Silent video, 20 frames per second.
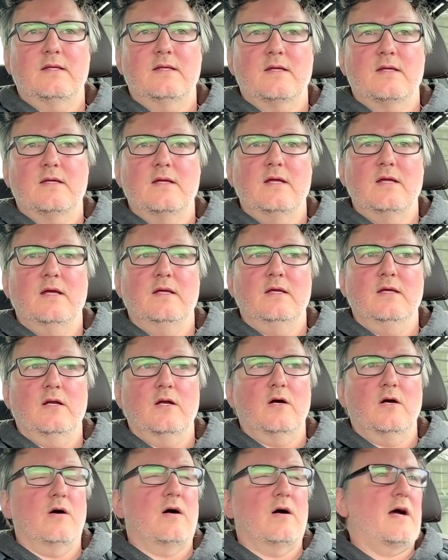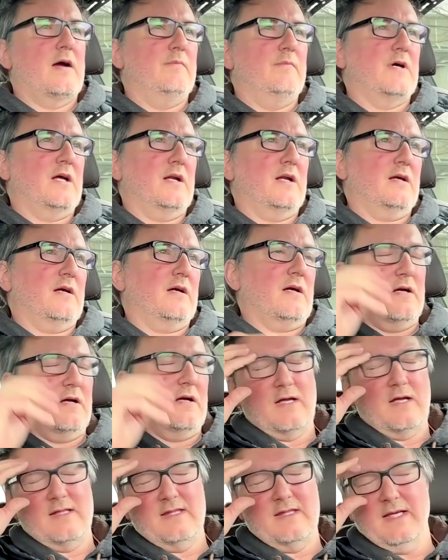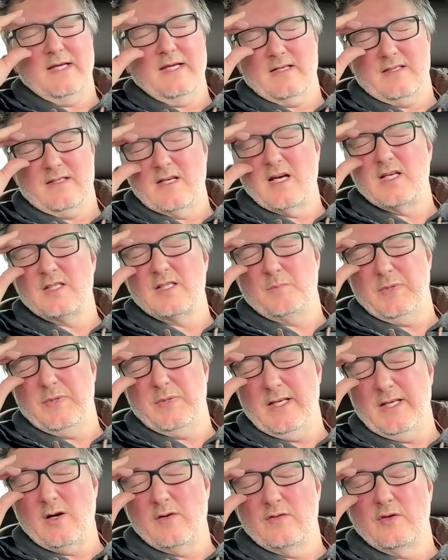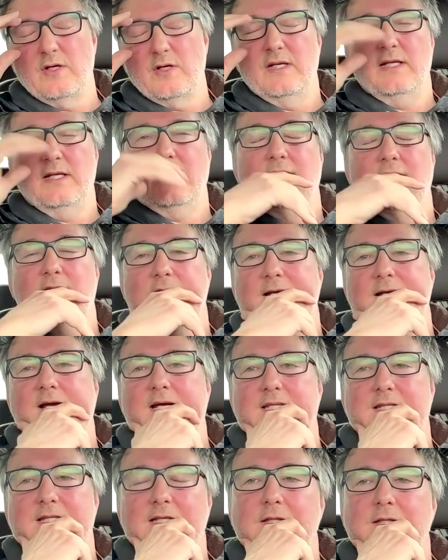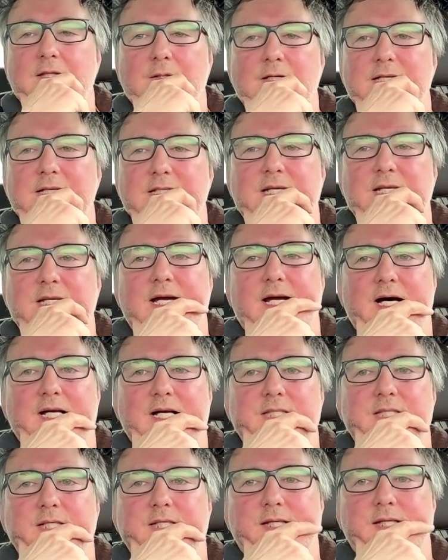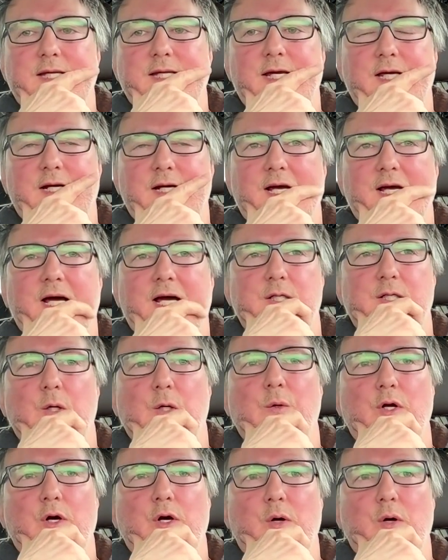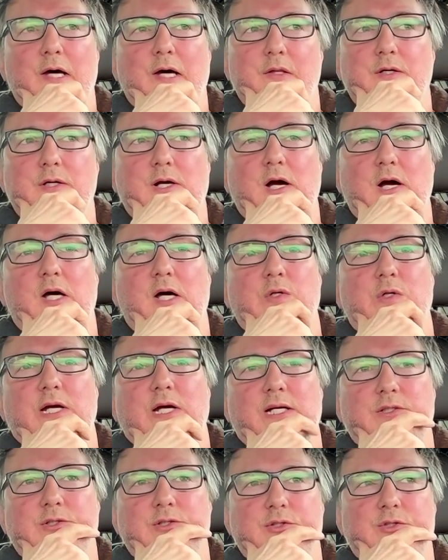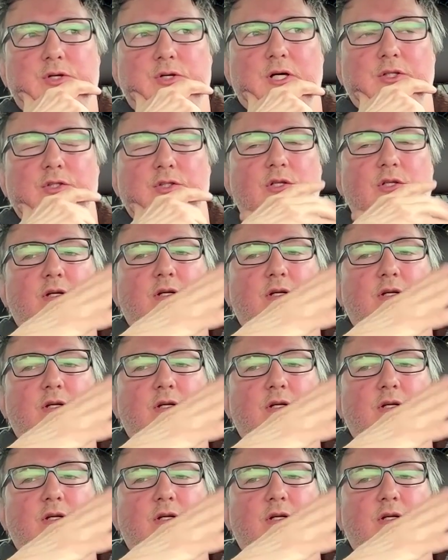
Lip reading: I think it does bleed over into Canada. I think there is IATSE in Canada. I don't know how their contracts are